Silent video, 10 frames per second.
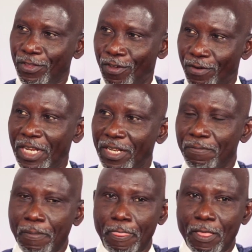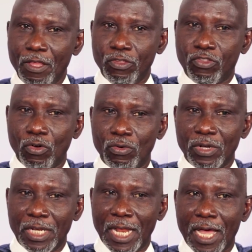All right. So
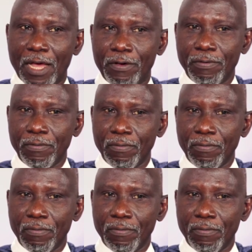now,